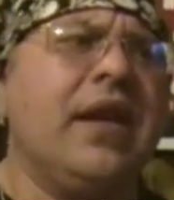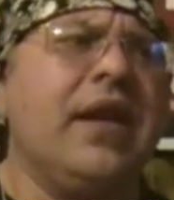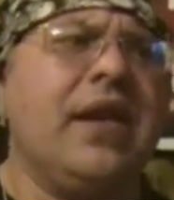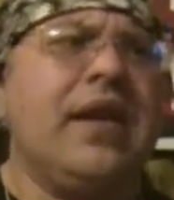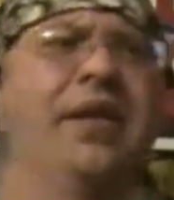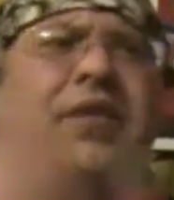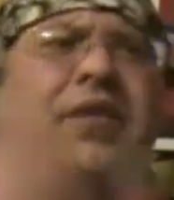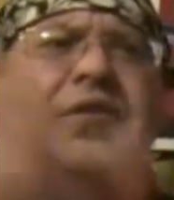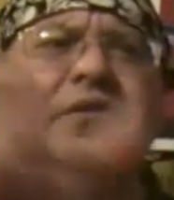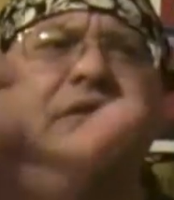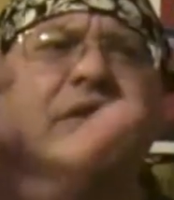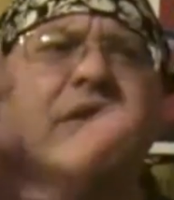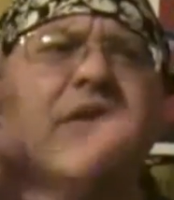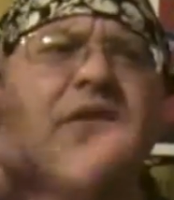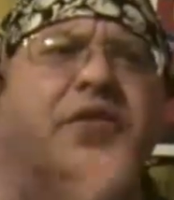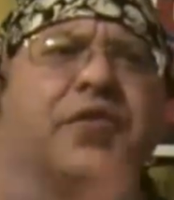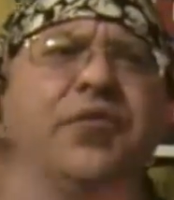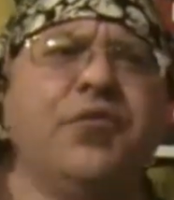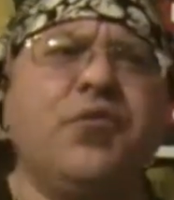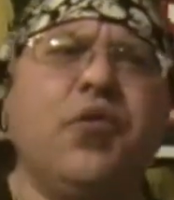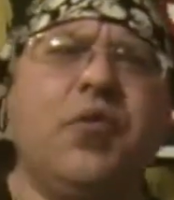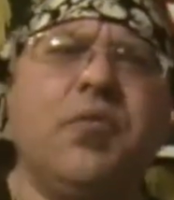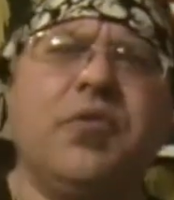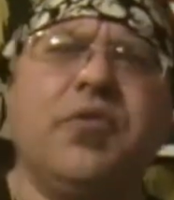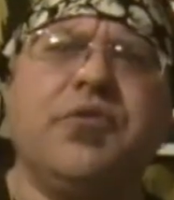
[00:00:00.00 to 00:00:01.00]
And I see
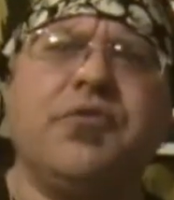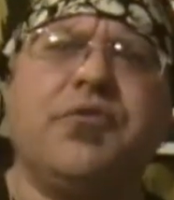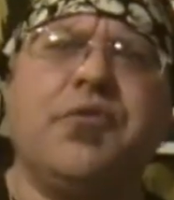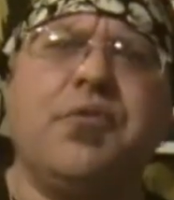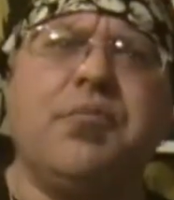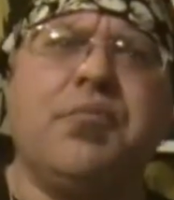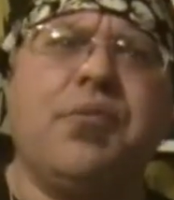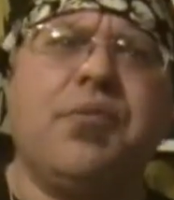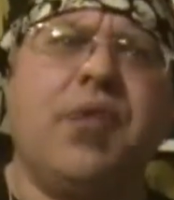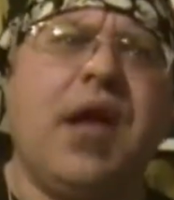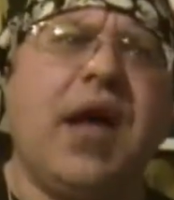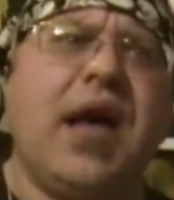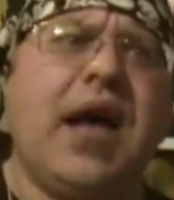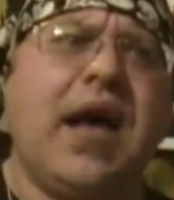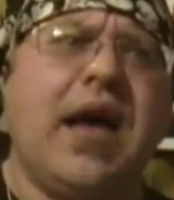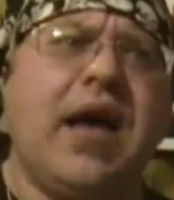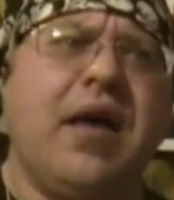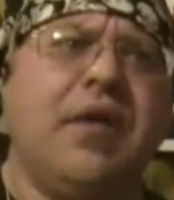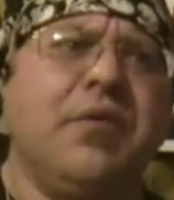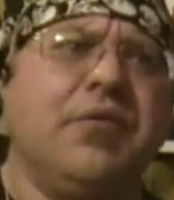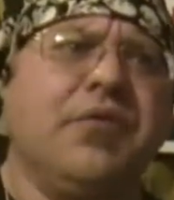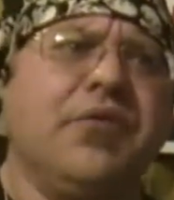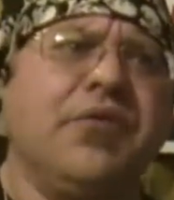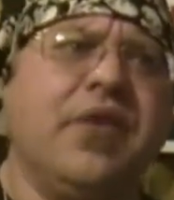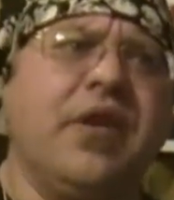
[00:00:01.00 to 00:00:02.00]
this woman's
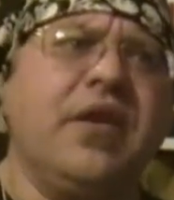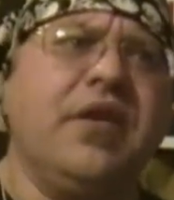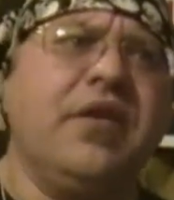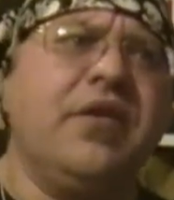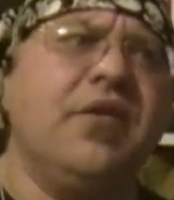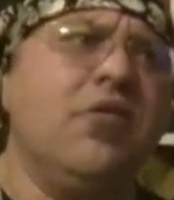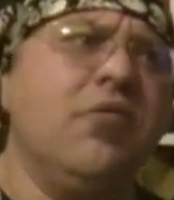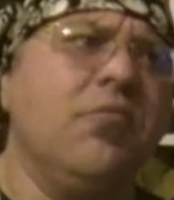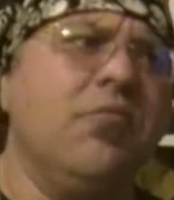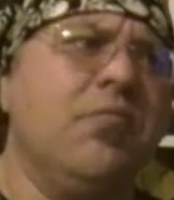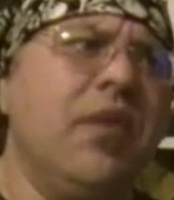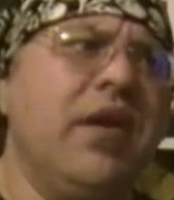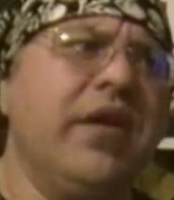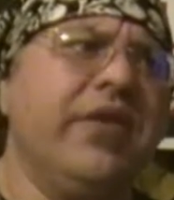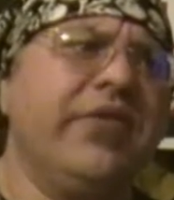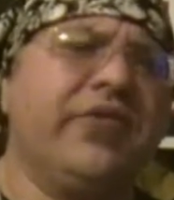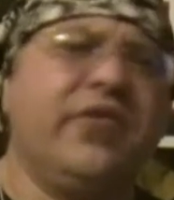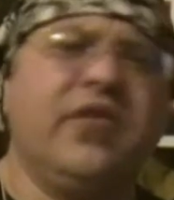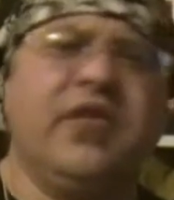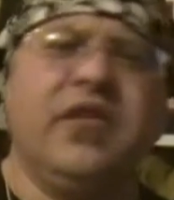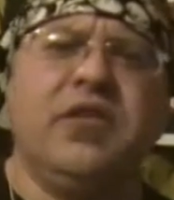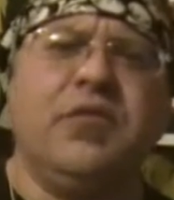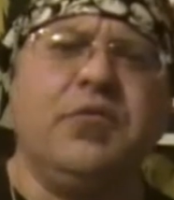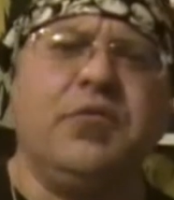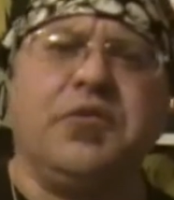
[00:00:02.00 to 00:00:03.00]
reply was that, you know,
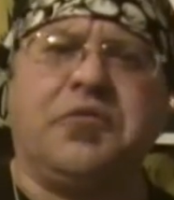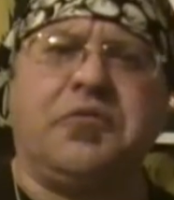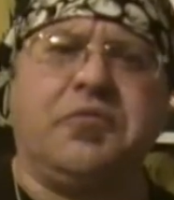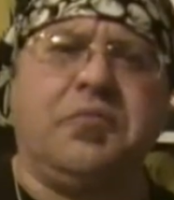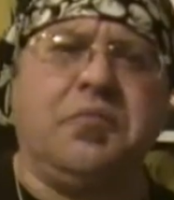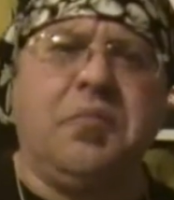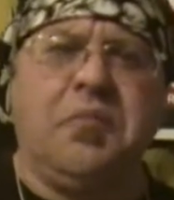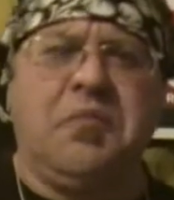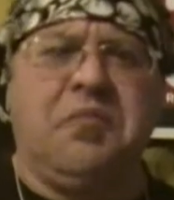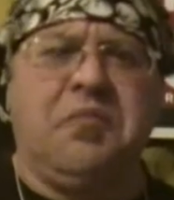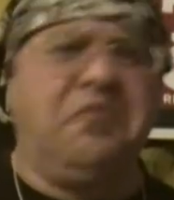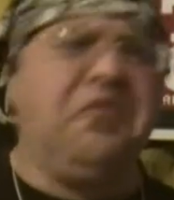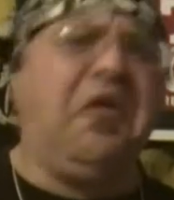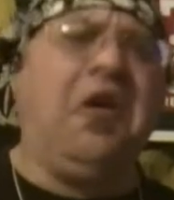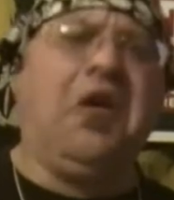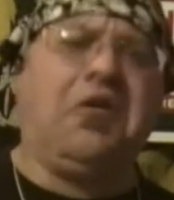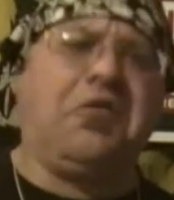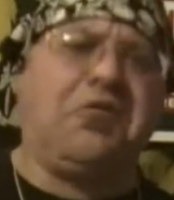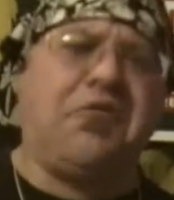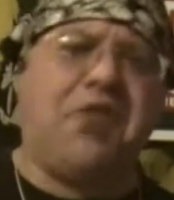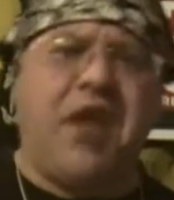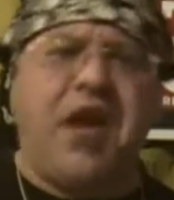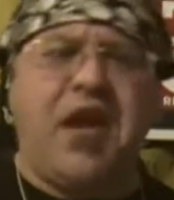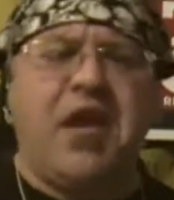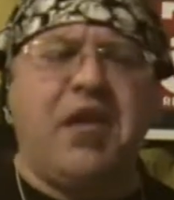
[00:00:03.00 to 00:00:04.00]
basically was,
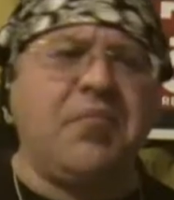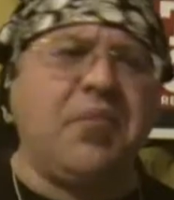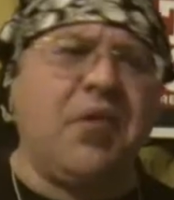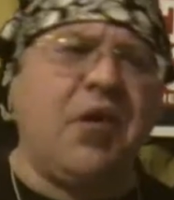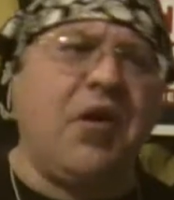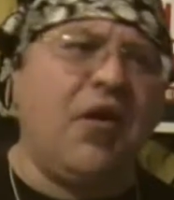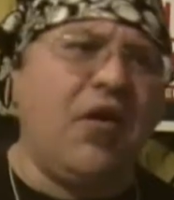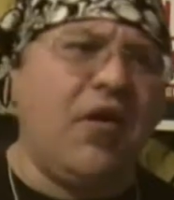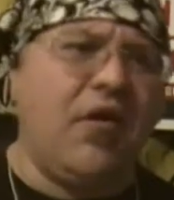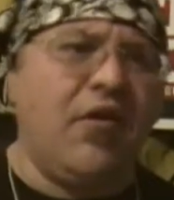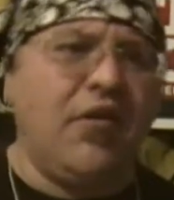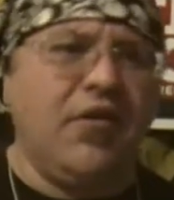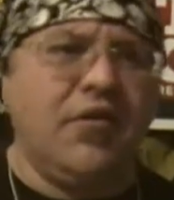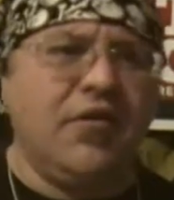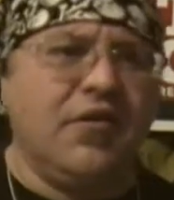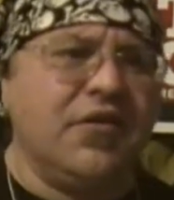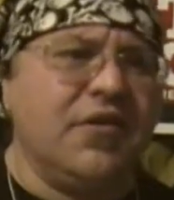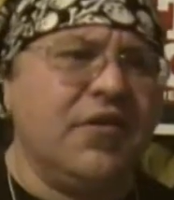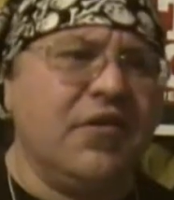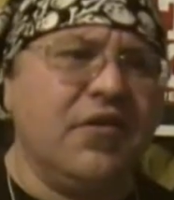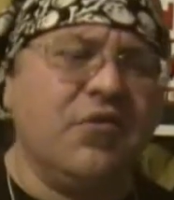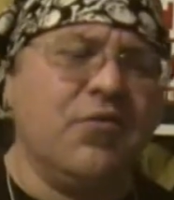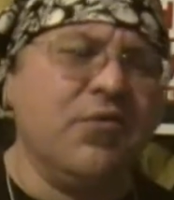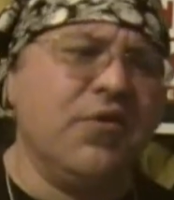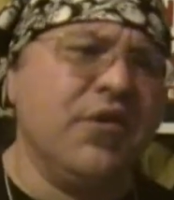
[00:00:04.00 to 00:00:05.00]
fuck Rand Paul,
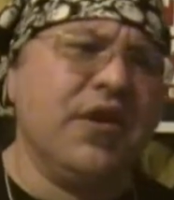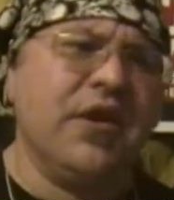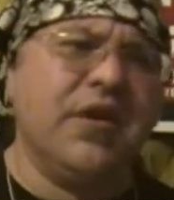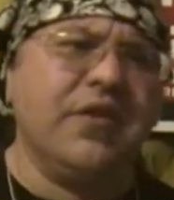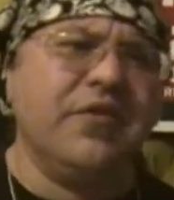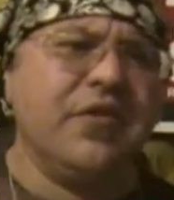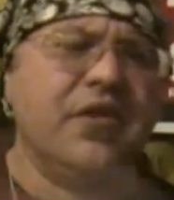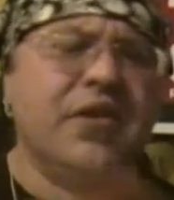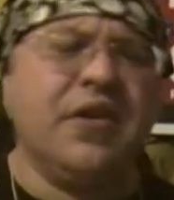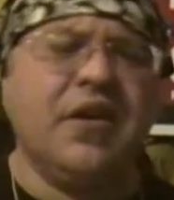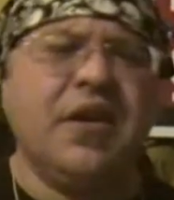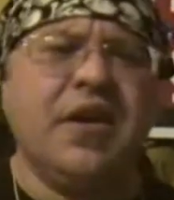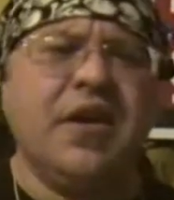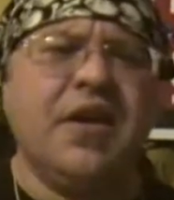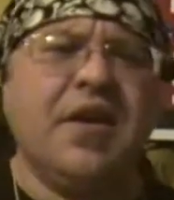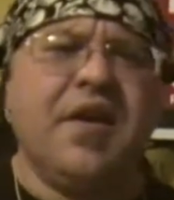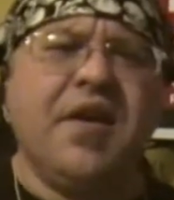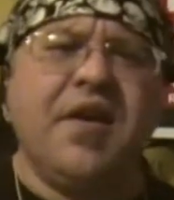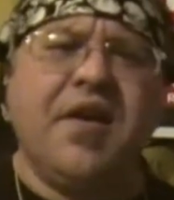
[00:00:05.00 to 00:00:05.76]
you know, whatever.